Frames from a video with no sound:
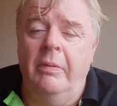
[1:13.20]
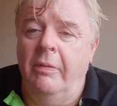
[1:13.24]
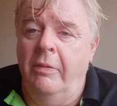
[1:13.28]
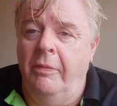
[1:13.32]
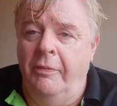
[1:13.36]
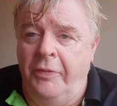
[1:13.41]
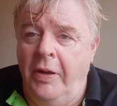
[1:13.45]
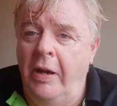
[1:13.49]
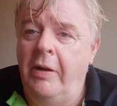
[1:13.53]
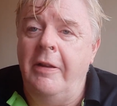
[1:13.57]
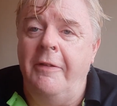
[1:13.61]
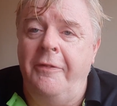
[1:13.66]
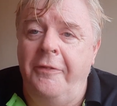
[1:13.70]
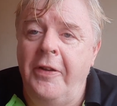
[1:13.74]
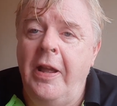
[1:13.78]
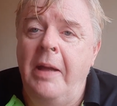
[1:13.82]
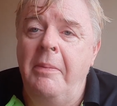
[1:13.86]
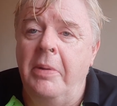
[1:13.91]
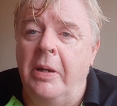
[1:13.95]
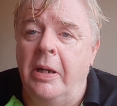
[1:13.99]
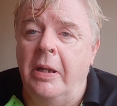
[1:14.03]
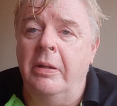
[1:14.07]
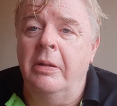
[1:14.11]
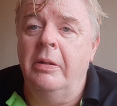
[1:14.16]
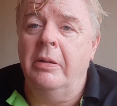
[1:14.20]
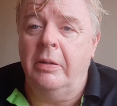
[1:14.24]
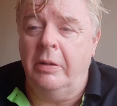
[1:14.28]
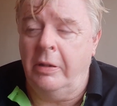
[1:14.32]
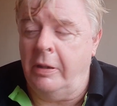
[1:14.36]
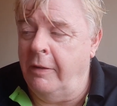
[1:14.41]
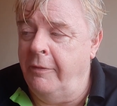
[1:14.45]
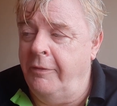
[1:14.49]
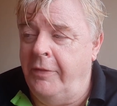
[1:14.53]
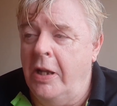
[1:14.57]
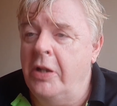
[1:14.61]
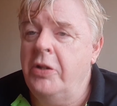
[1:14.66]
very feminine,
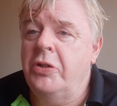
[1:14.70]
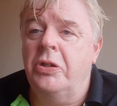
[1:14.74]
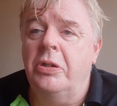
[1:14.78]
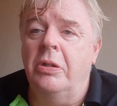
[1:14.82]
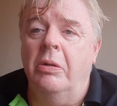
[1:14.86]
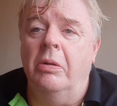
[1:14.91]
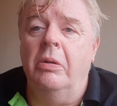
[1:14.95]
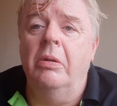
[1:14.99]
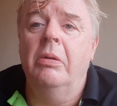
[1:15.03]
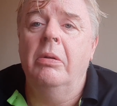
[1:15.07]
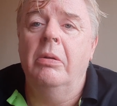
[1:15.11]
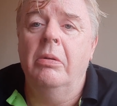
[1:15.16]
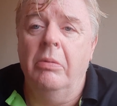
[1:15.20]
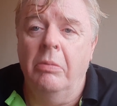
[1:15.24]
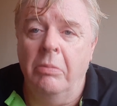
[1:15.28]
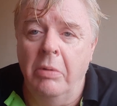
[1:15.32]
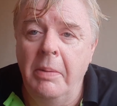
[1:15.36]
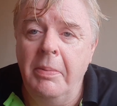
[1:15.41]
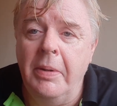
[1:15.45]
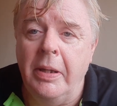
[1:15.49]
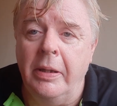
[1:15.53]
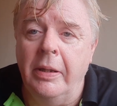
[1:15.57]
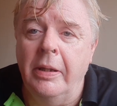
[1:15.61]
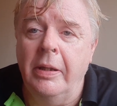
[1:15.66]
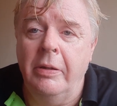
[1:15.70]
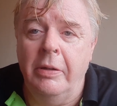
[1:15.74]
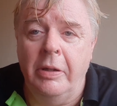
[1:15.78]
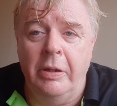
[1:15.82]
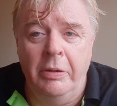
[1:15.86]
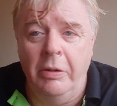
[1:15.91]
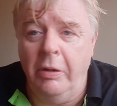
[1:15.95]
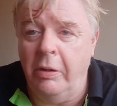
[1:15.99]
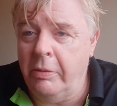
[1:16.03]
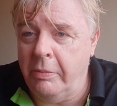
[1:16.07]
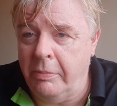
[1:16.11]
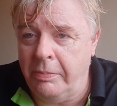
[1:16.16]
conventional women. They're
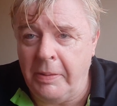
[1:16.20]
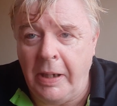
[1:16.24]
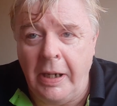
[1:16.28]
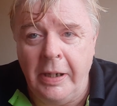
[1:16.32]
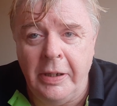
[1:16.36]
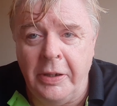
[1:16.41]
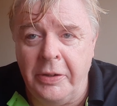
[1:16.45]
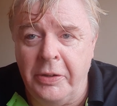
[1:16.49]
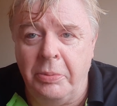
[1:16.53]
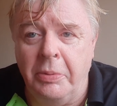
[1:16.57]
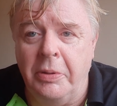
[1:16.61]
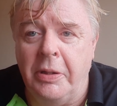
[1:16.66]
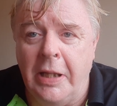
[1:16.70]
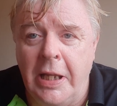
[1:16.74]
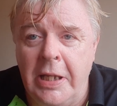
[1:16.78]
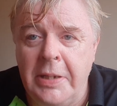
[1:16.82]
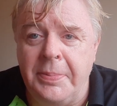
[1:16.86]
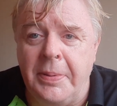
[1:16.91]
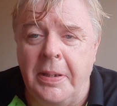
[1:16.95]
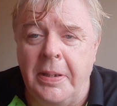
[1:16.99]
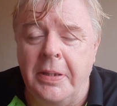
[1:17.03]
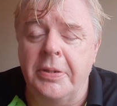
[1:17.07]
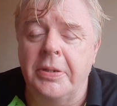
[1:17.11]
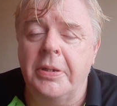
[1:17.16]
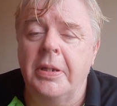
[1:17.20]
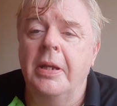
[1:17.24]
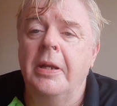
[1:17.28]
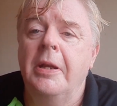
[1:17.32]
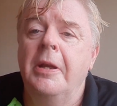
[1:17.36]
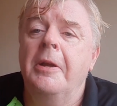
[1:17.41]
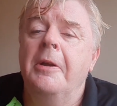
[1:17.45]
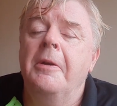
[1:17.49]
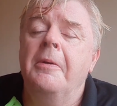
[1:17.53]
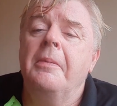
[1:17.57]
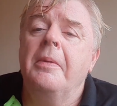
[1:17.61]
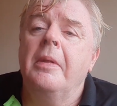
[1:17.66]
not partnered with lesbians.
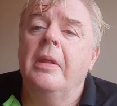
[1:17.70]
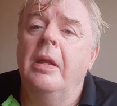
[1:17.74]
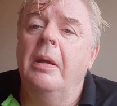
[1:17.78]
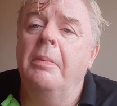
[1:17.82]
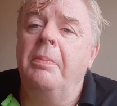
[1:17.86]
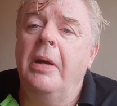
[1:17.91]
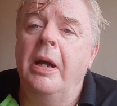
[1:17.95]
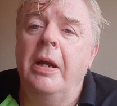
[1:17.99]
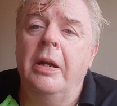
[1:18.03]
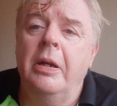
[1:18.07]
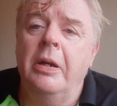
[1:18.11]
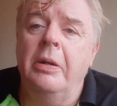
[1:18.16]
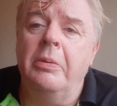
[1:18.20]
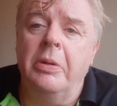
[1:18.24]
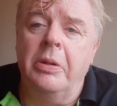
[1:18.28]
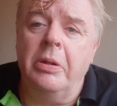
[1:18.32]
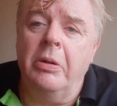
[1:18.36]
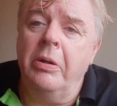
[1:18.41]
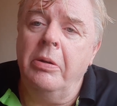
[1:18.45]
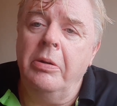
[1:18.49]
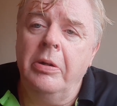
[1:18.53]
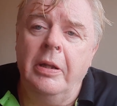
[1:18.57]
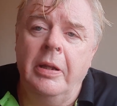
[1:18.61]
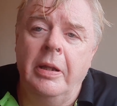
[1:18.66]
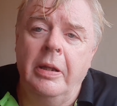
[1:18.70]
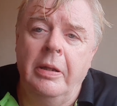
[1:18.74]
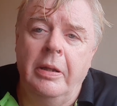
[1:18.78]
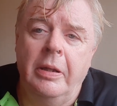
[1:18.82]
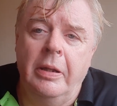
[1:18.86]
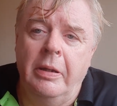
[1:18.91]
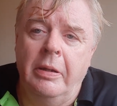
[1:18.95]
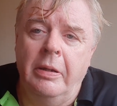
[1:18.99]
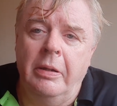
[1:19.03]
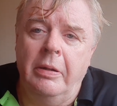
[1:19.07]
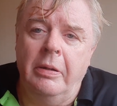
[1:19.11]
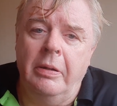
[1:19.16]
They're partnered with
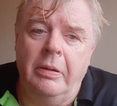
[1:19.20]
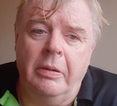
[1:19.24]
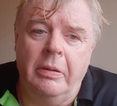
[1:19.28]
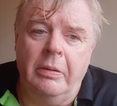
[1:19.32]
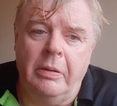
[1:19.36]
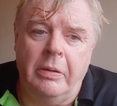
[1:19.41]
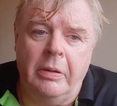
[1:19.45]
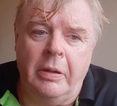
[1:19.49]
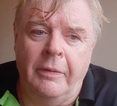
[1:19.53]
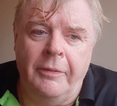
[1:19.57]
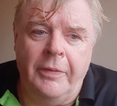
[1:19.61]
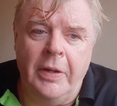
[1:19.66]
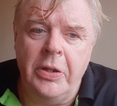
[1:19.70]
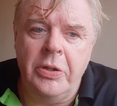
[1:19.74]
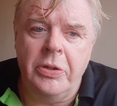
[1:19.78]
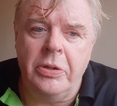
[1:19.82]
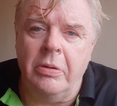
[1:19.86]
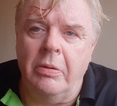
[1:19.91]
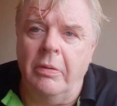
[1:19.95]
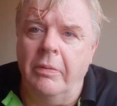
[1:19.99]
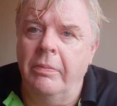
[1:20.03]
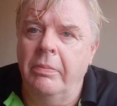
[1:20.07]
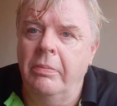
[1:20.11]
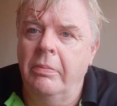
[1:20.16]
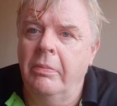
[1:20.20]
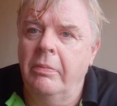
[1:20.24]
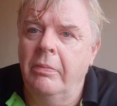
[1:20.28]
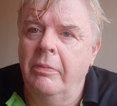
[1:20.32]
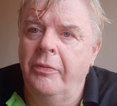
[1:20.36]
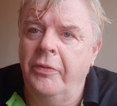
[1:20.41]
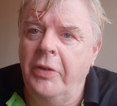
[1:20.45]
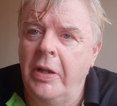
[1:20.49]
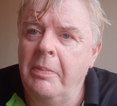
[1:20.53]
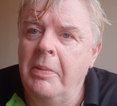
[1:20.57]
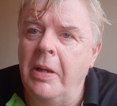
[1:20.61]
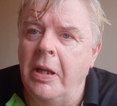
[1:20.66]
ordinary, conventional
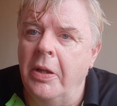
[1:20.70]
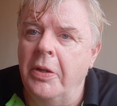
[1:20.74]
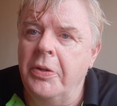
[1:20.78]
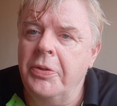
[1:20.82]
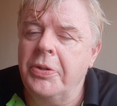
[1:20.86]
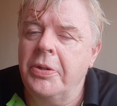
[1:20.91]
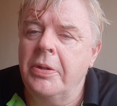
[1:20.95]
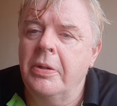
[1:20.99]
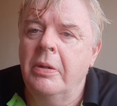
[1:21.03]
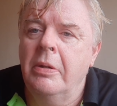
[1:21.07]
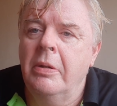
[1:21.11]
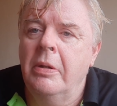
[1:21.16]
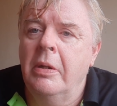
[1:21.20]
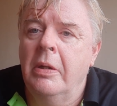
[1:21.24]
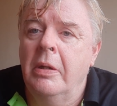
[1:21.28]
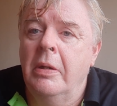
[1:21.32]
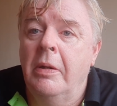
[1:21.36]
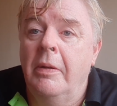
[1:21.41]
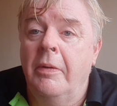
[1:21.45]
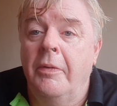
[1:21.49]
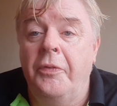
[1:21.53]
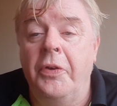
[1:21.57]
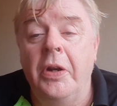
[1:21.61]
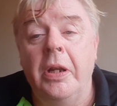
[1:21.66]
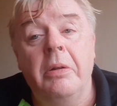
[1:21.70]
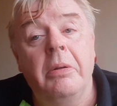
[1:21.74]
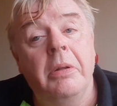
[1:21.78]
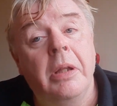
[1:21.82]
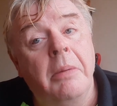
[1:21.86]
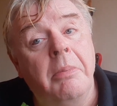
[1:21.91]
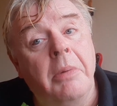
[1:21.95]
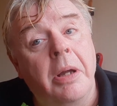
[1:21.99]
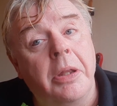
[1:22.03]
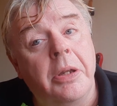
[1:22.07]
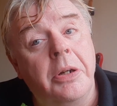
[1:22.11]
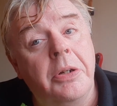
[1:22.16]
females, frequently
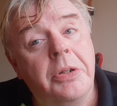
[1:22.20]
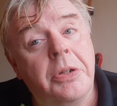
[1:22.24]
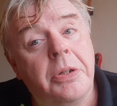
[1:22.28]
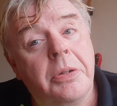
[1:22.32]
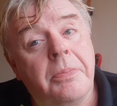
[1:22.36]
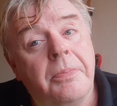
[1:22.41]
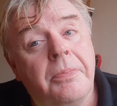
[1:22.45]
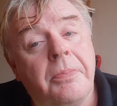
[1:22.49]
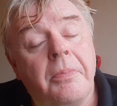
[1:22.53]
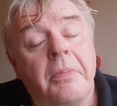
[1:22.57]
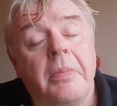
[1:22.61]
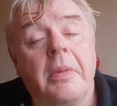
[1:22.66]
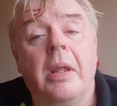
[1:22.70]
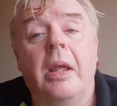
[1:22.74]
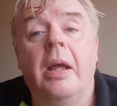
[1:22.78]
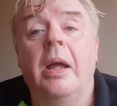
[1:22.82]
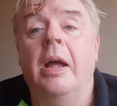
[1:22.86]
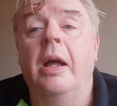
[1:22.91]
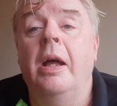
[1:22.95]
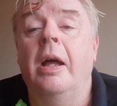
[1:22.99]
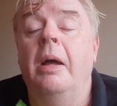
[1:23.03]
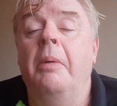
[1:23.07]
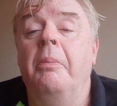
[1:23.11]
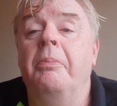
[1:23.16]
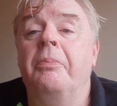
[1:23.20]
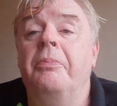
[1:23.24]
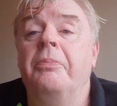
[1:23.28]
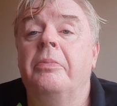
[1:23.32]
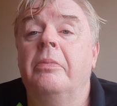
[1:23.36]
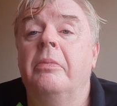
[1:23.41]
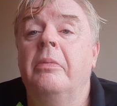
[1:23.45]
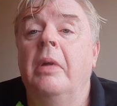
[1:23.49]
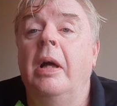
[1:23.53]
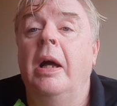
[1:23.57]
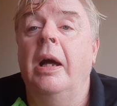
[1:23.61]
mothers, and